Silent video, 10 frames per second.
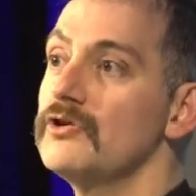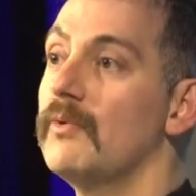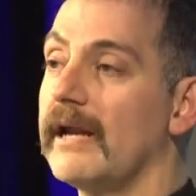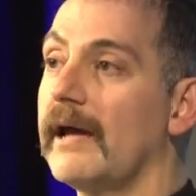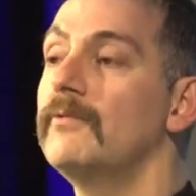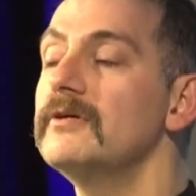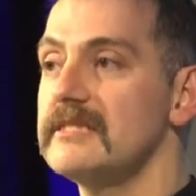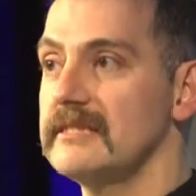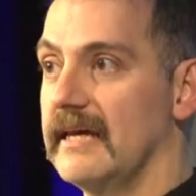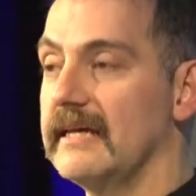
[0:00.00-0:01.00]
So what I
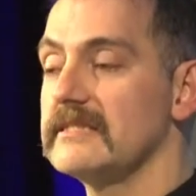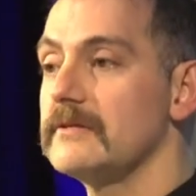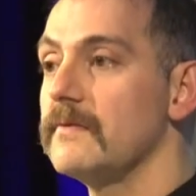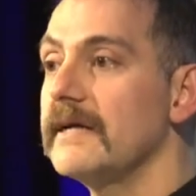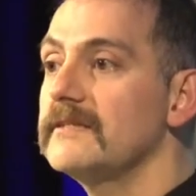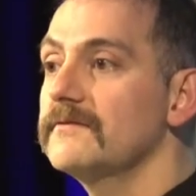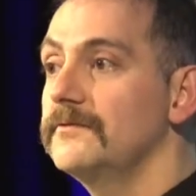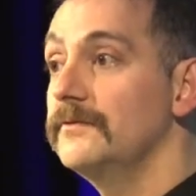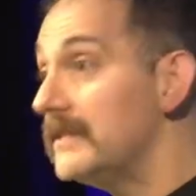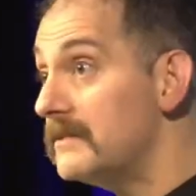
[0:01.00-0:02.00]
will say is the right to
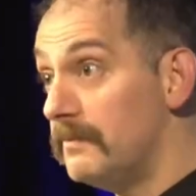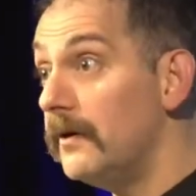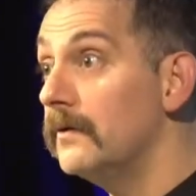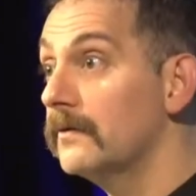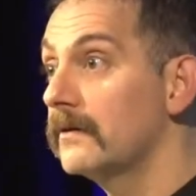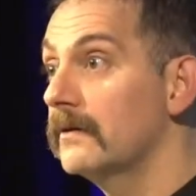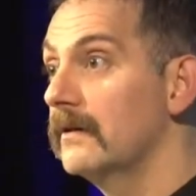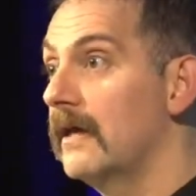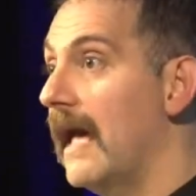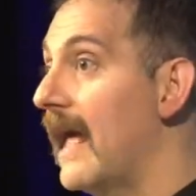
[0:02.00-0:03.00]
food is both,
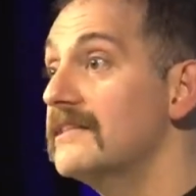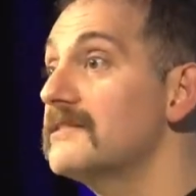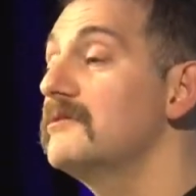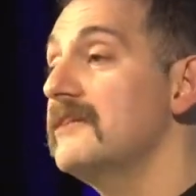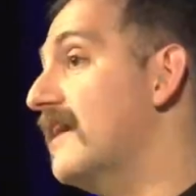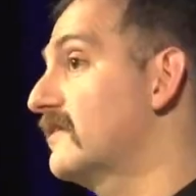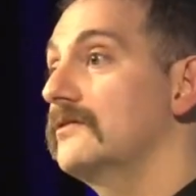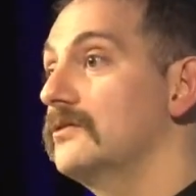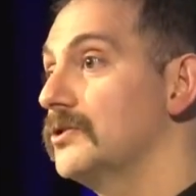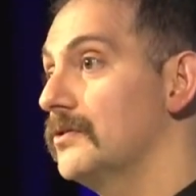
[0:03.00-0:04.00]
and it's a
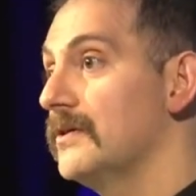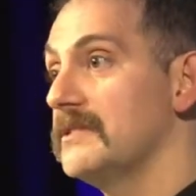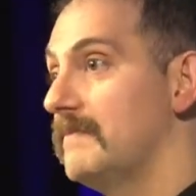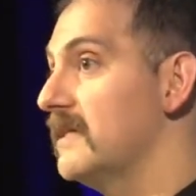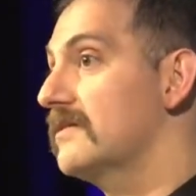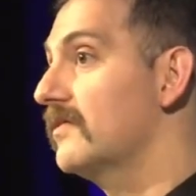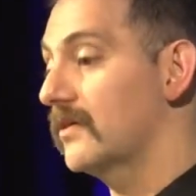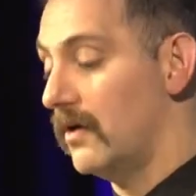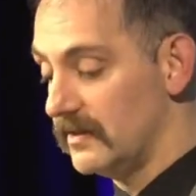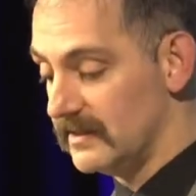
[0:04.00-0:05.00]
tactical choice based
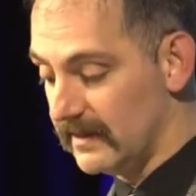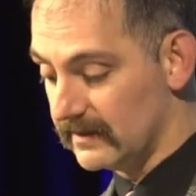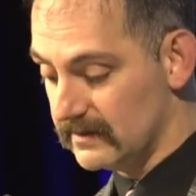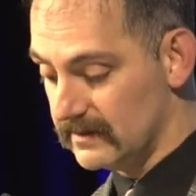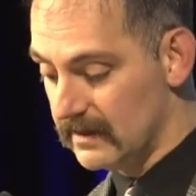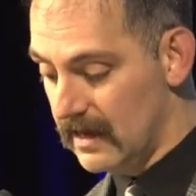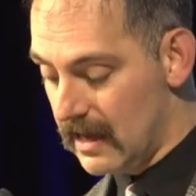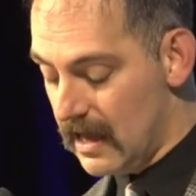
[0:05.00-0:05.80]
on the context.